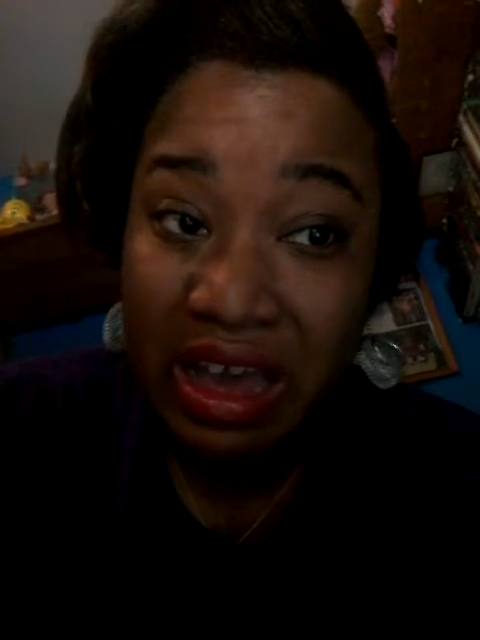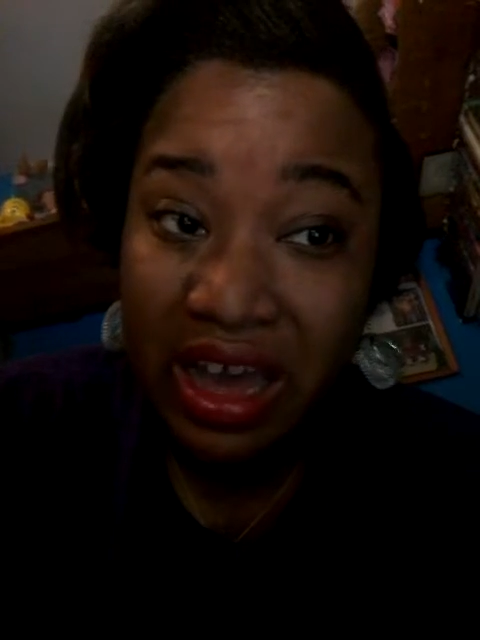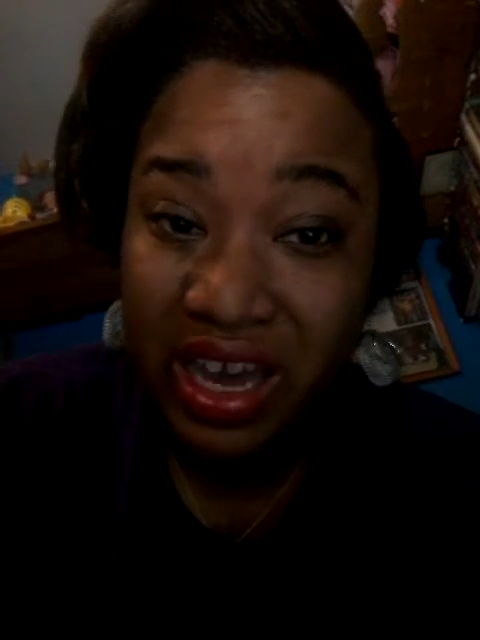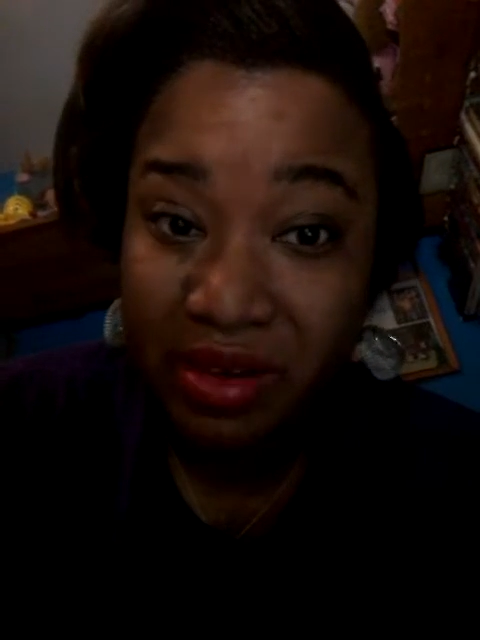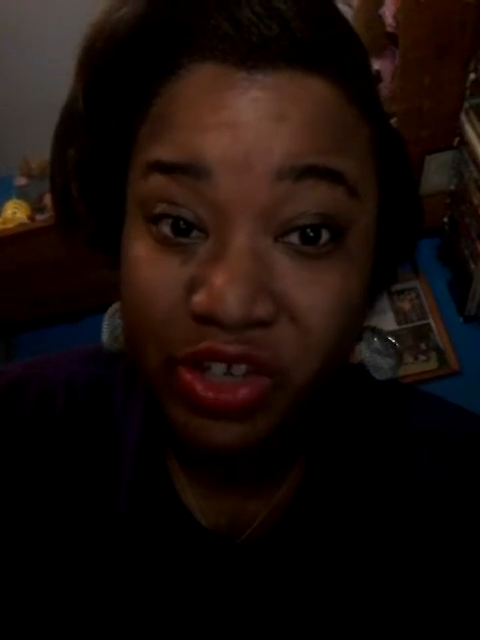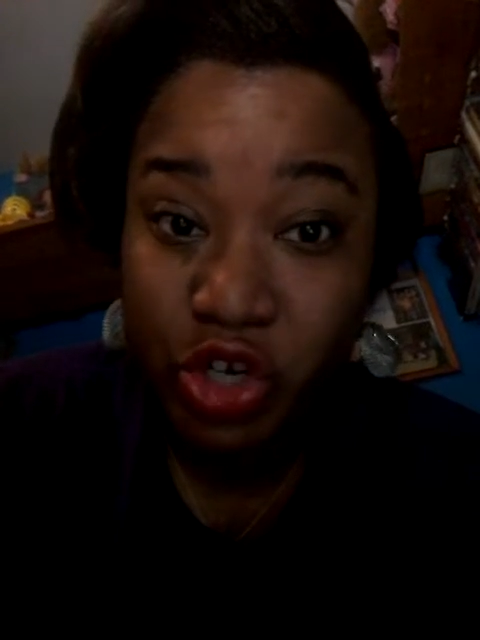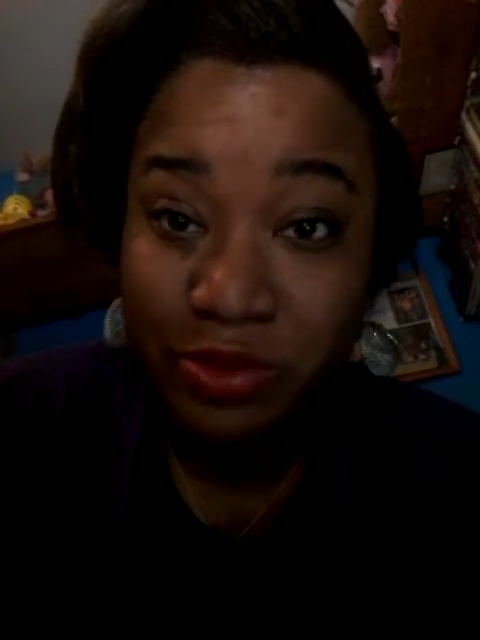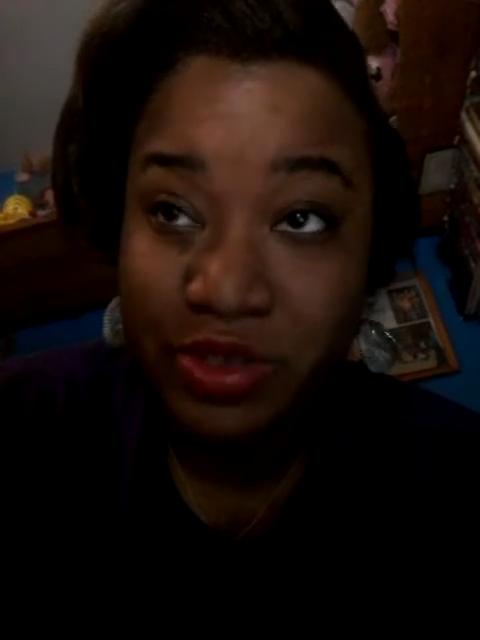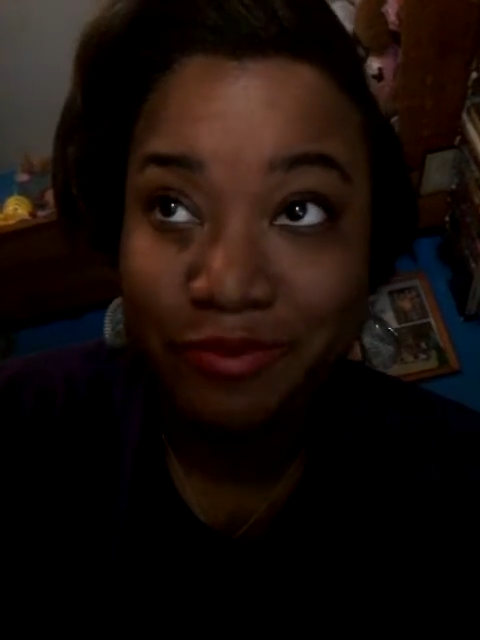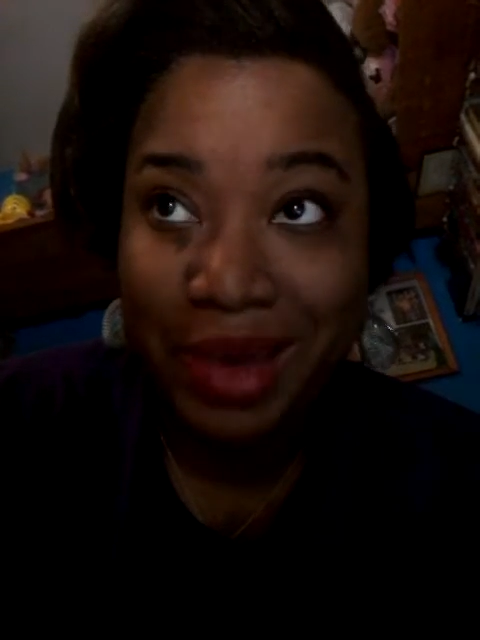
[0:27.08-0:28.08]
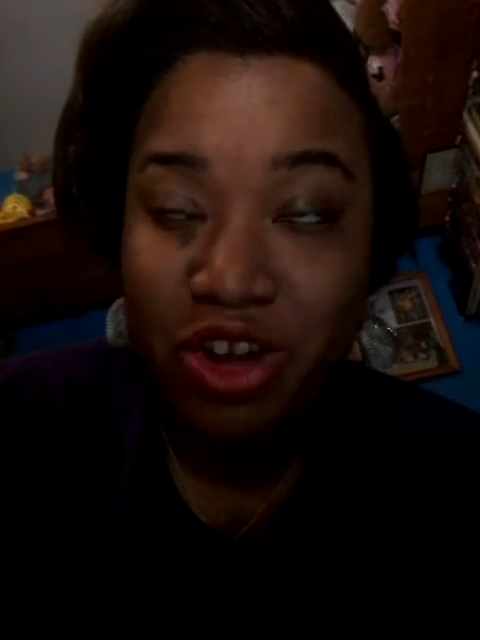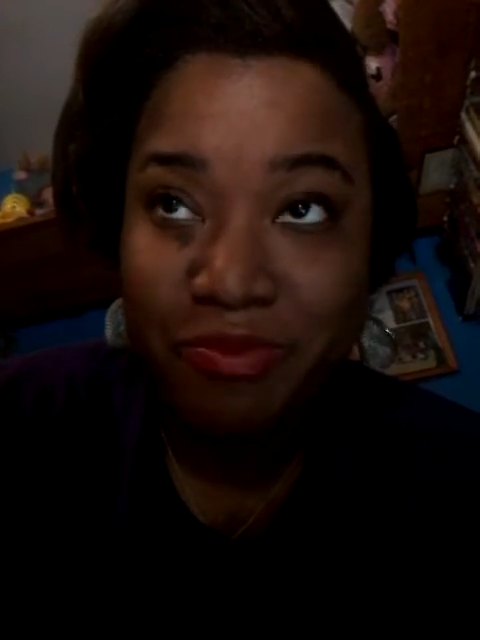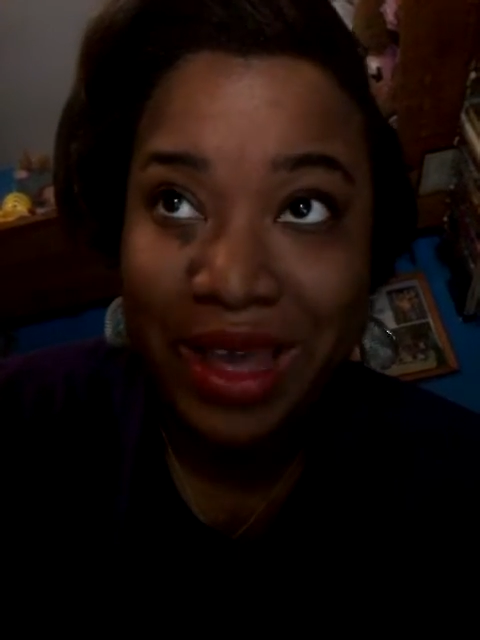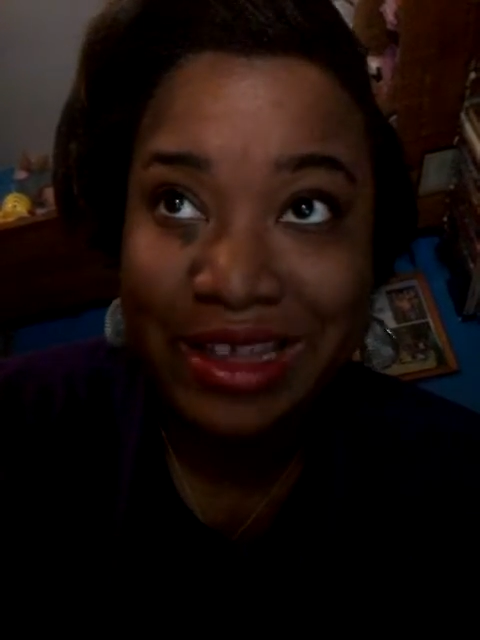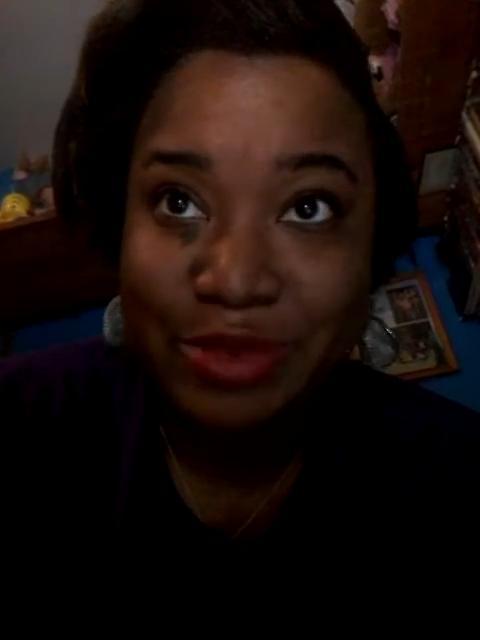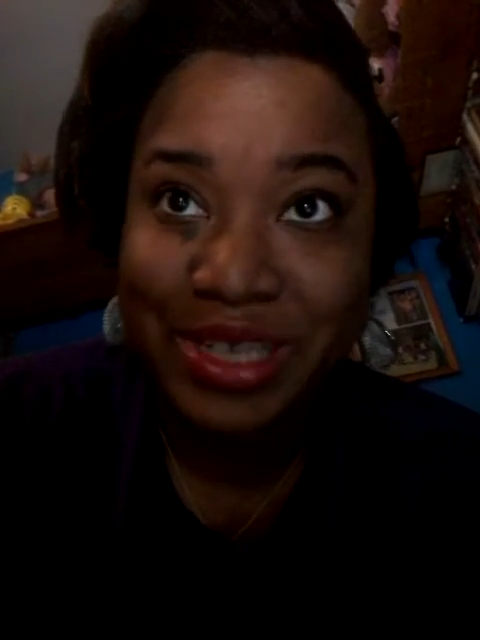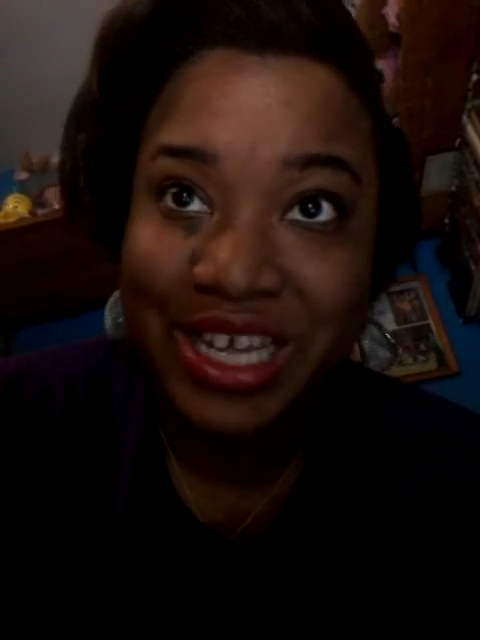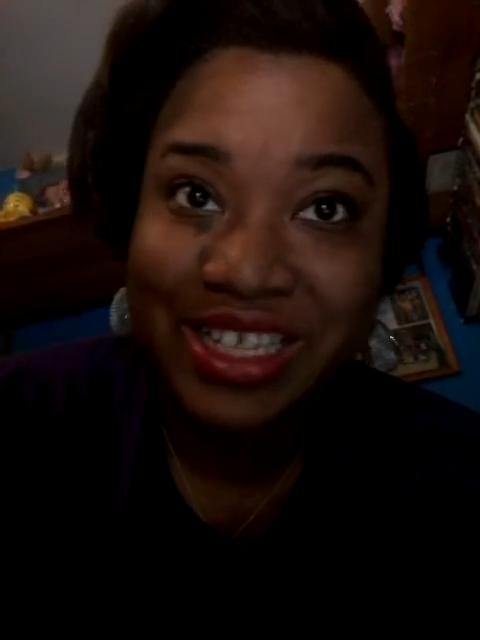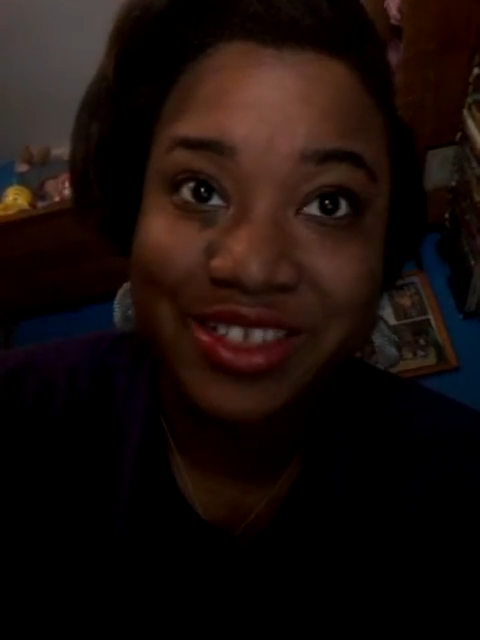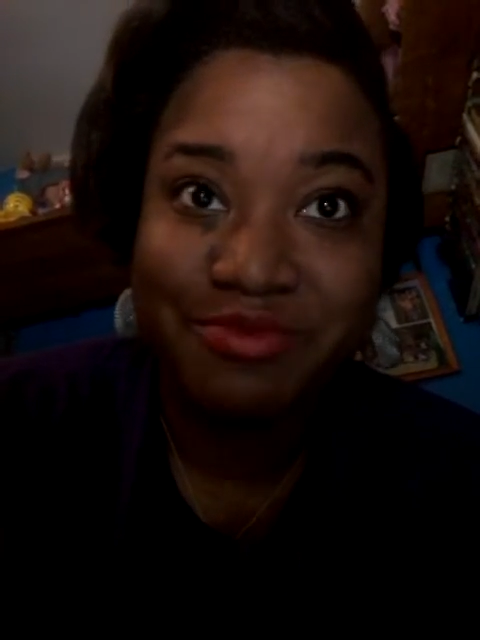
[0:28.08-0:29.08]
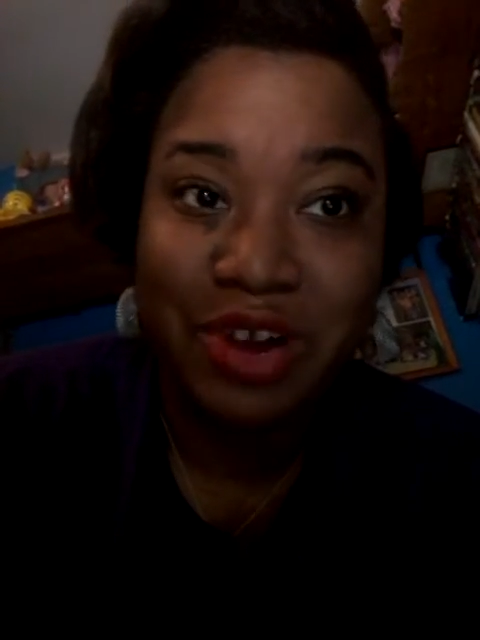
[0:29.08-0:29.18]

On terms of biomass, plants